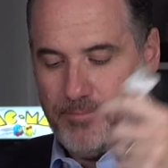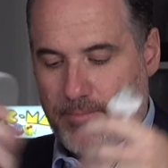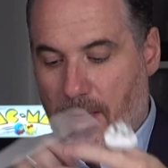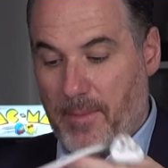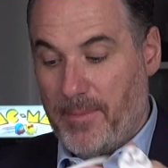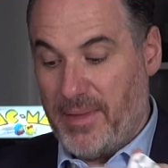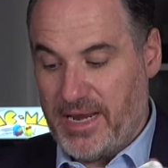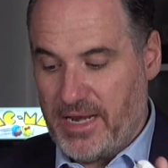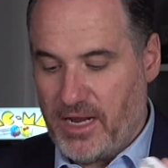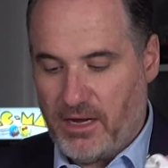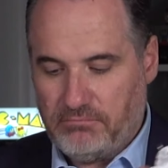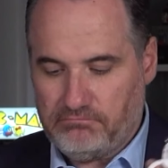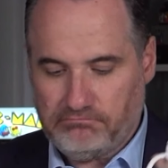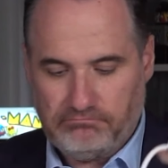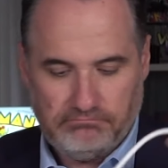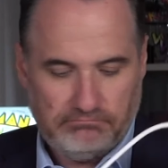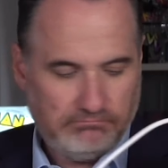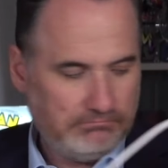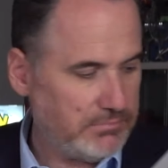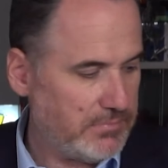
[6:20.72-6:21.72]
A metre
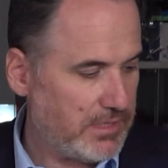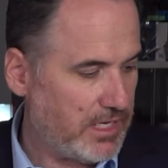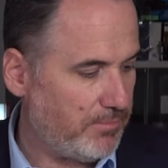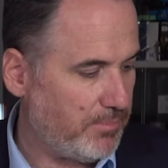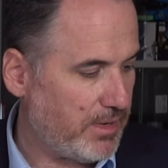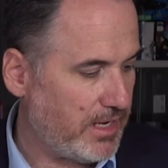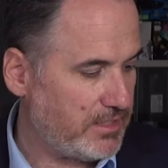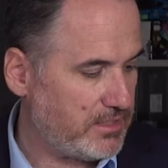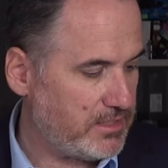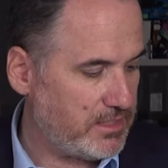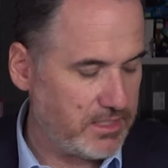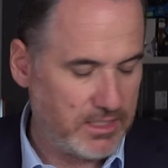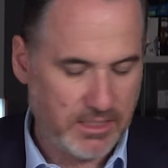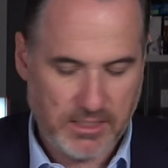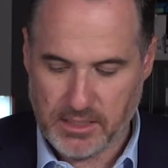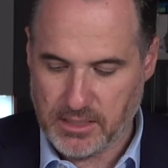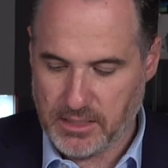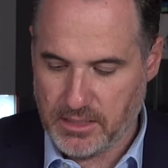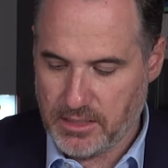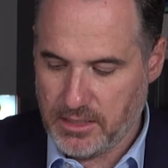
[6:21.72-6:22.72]
at best,
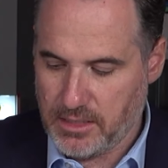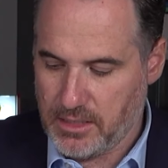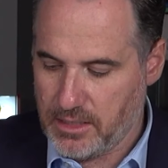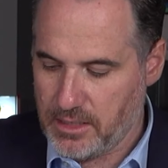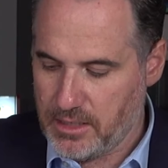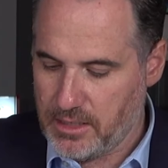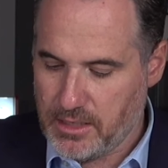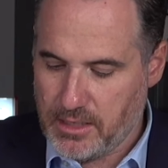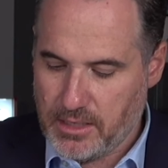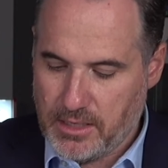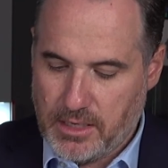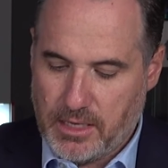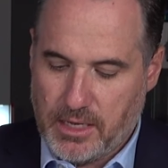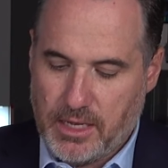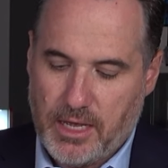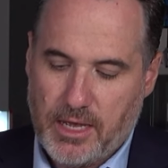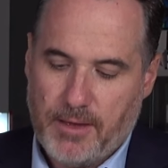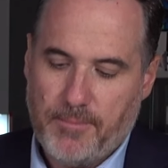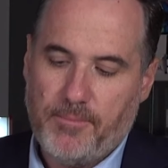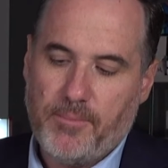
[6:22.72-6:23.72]

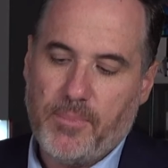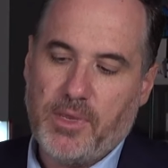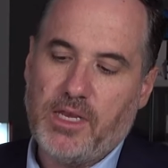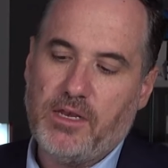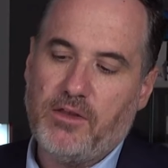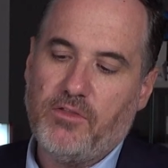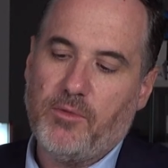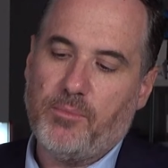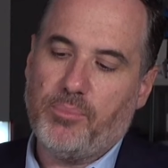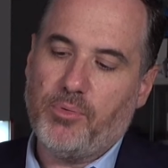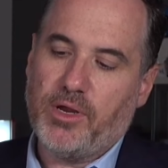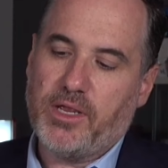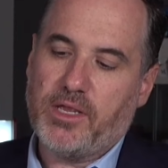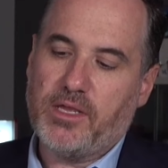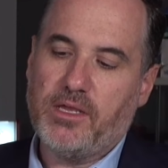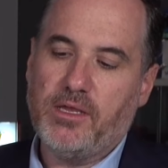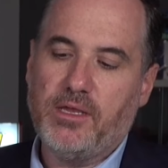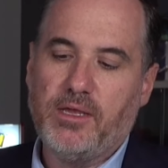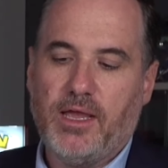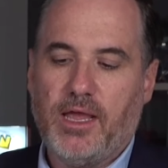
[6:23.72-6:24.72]
into the
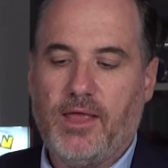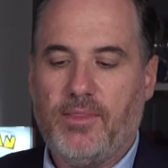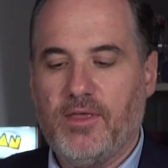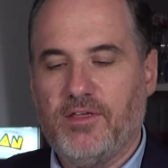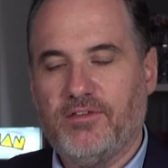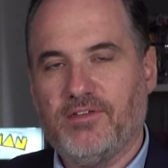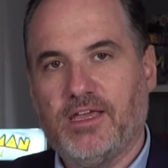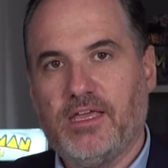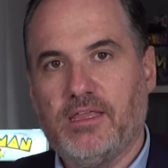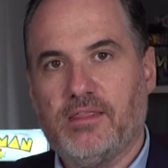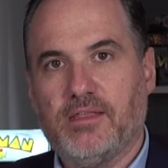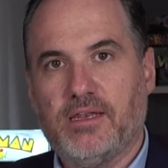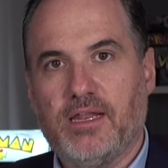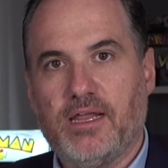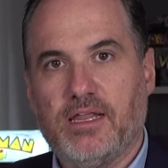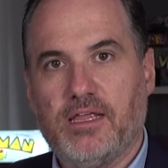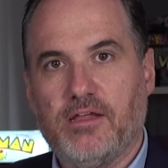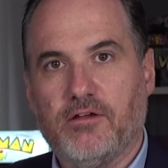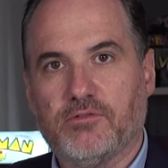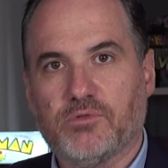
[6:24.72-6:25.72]
brick, and there's
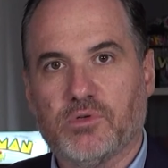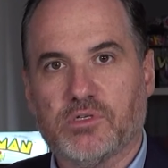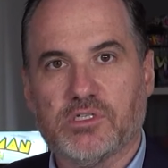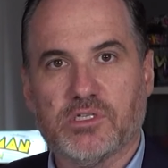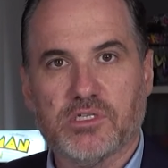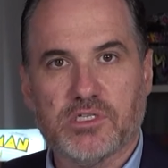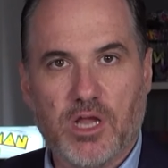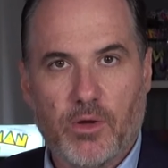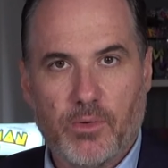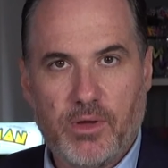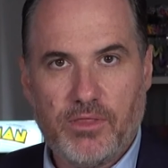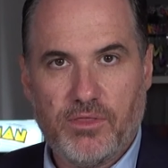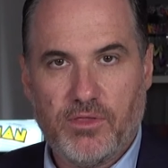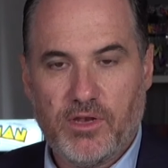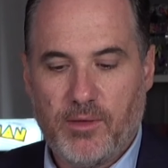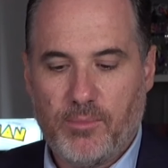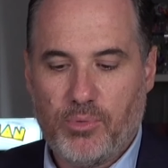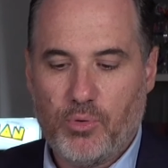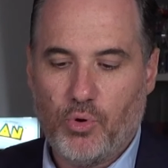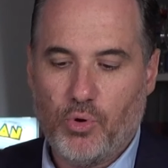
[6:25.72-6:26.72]
Ethernet here as well. So there's no
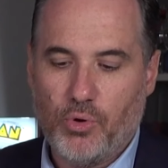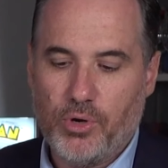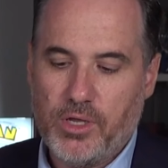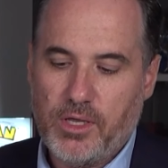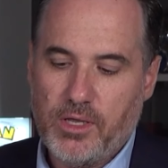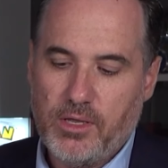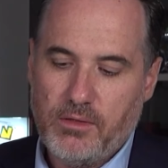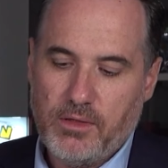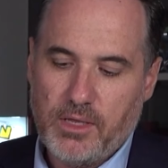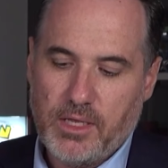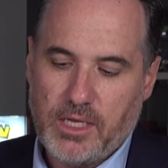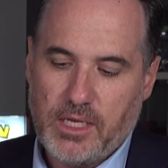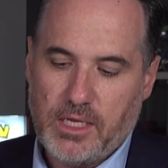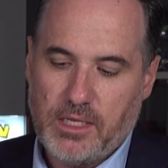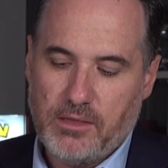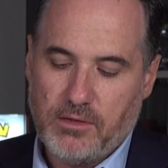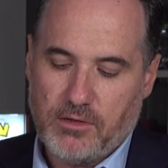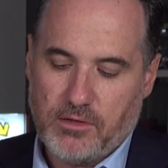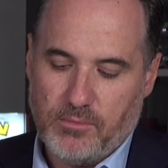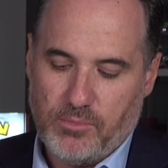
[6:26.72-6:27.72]
Ethernet port
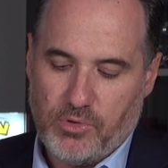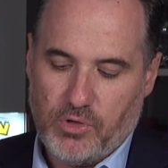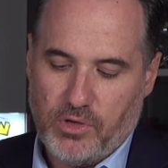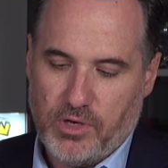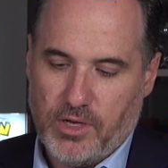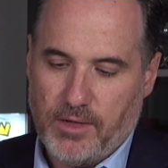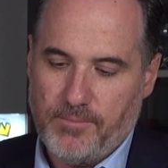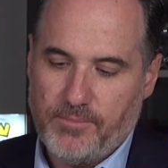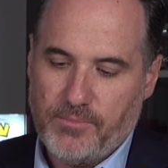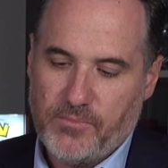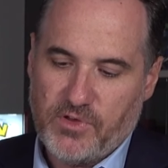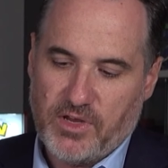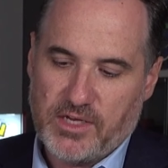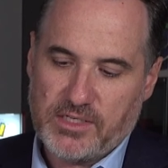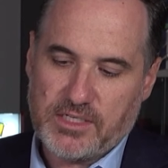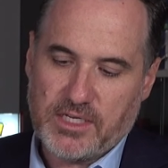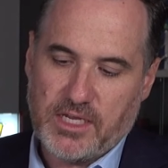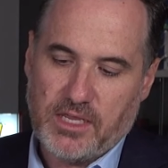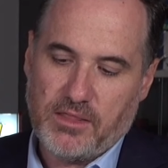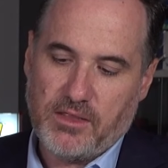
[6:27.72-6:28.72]
in the computer,
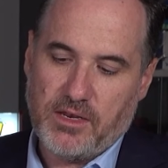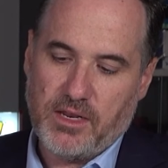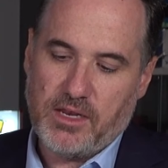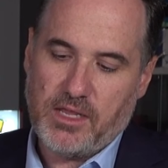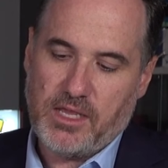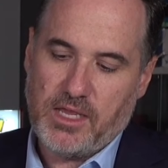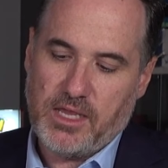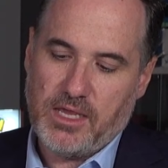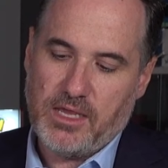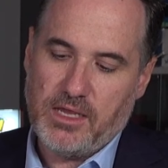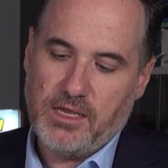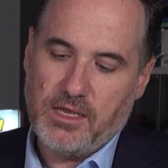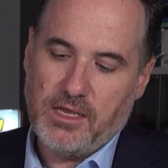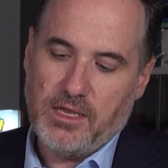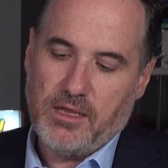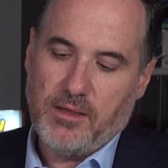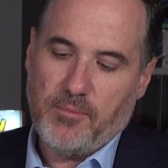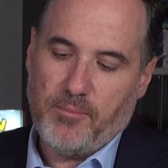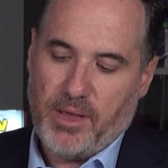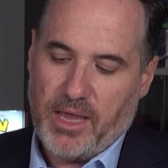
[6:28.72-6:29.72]
just Ethernet here,
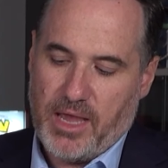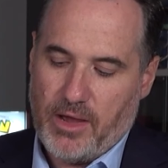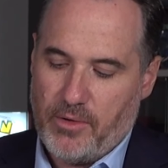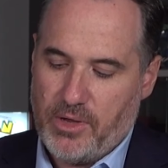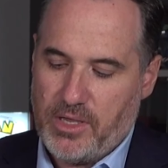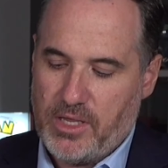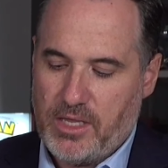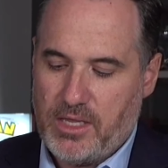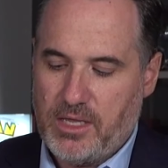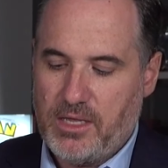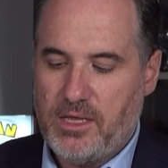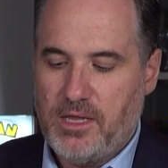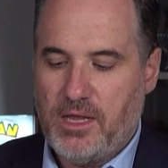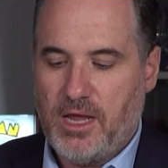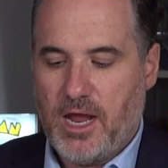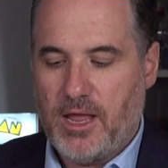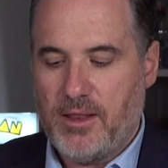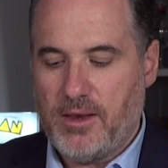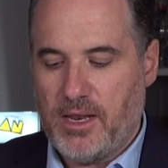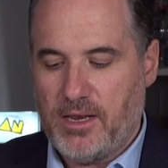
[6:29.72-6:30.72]
power here,
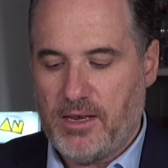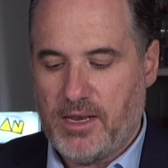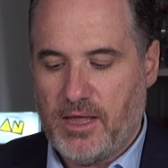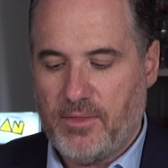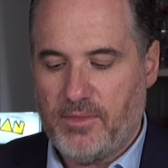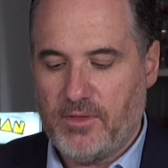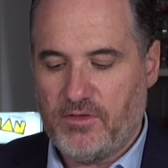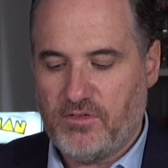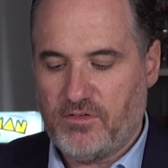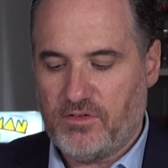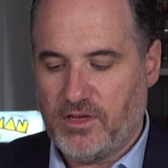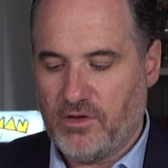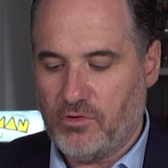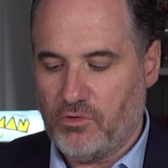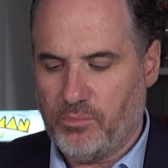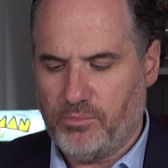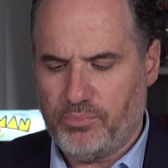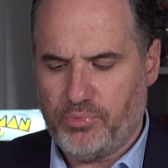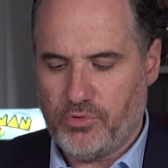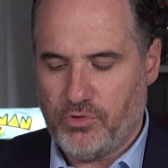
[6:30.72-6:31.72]
and then down this
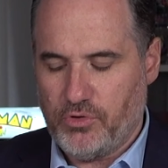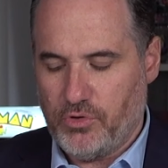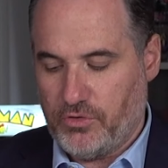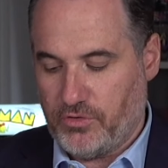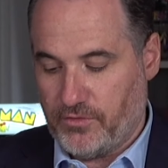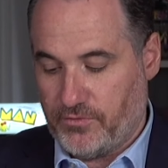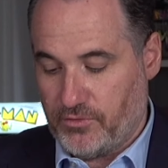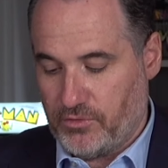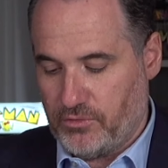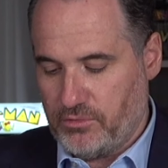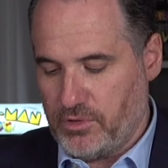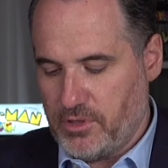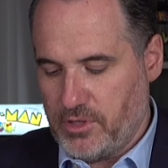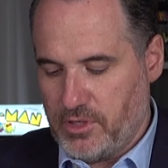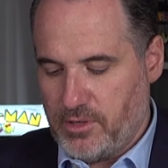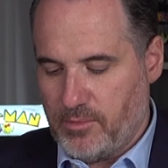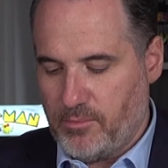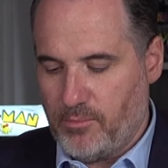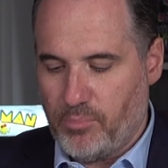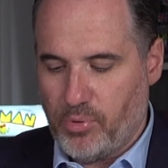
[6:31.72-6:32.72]
single beautiful
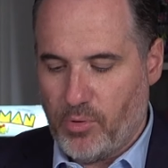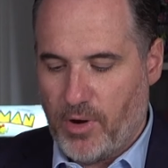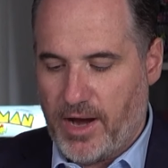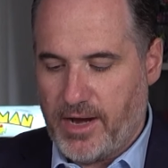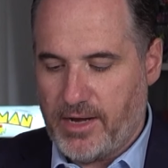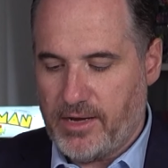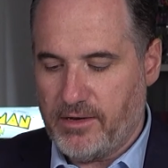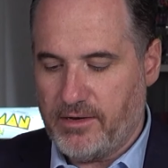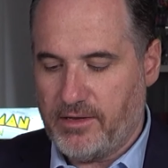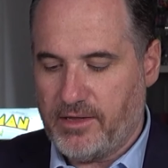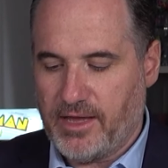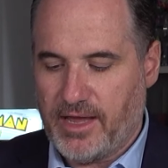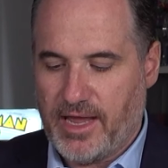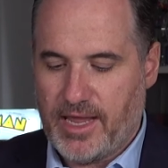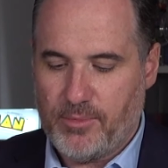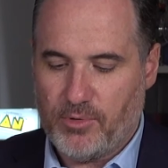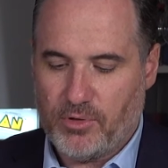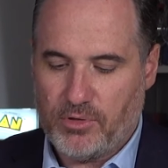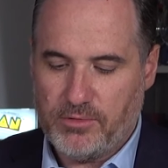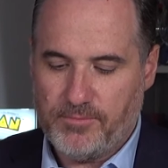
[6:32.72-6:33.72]
braided
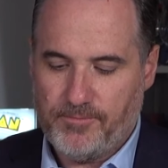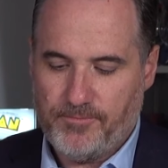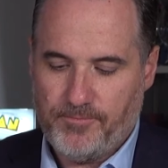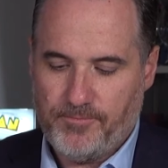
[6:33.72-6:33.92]
cable,